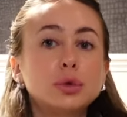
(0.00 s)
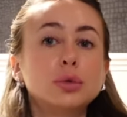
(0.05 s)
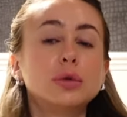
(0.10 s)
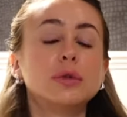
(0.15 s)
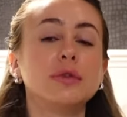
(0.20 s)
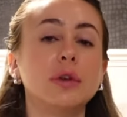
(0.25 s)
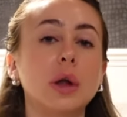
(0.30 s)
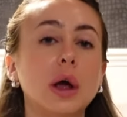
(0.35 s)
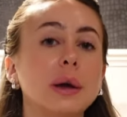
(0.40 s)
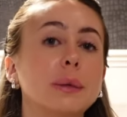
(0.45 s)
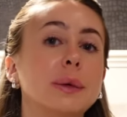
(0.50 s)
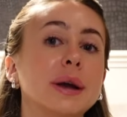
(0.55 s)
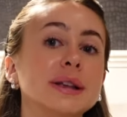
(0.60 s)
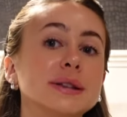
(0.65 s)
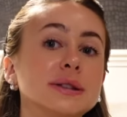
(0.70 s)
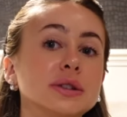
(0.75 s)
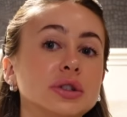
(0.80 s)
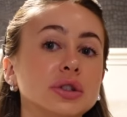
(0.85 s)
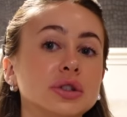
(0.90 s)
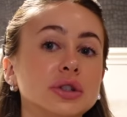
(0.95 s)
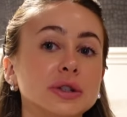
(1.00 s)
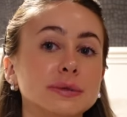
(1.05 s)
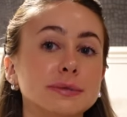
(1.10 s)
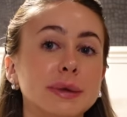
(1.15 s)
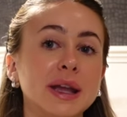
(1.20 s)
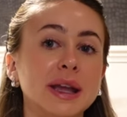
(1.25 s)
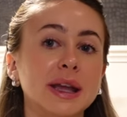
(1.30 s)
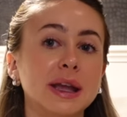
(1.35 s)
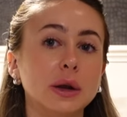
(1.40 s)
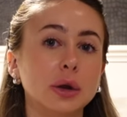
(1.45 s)
all the flyaways and to just
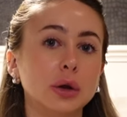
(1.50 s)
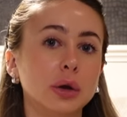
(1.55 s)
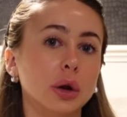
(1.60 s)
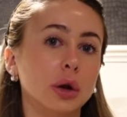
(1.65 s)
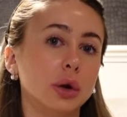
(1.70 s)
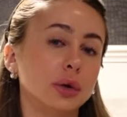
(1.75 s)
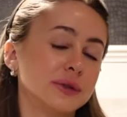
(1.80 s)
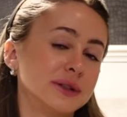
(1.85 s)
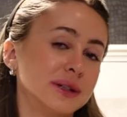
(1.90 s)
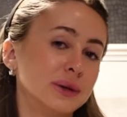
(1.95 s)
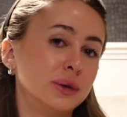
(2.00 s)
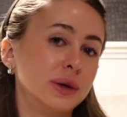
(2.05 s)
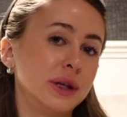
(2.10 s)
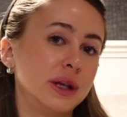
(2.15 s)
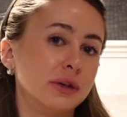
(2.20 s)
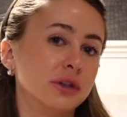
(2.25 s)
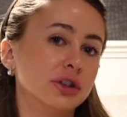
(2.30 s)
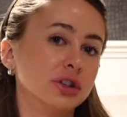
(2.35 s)
make it look a lot silkier